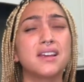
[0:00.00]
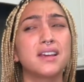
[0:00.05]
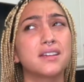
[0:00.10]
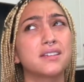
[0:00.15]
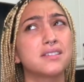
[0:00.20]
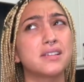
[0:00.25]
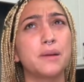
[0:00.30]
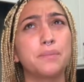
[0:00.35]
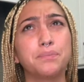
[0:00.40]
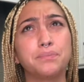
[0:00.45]

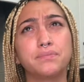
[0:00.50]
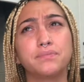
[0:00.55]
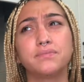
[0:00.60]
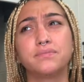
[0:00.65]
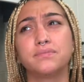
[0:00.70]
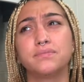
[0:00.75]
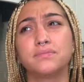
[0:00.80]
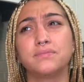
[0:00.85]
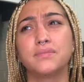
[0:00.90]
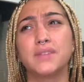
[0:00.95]
except
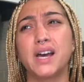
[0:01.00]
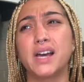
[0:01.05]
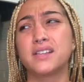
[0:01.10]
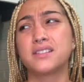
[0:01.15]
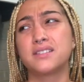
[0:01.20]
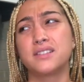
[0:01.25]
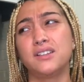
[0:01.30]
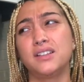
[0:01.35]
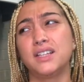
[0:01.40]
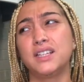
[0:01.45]
I
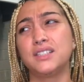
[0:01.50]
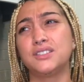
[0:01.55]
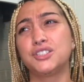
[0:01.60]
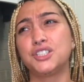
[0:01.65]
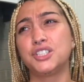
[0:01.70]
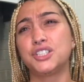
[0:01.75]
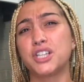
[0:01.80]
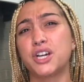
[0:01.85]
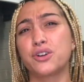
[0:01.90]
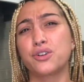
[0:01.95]
still eat
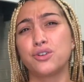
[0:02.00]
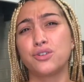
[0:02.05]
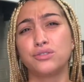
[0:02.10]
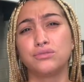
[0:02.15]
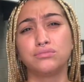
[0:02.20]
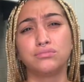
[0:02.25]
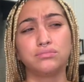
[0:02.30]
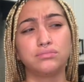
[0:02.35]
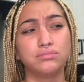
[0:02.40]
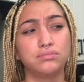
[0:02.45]

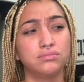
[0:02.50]
chicharron,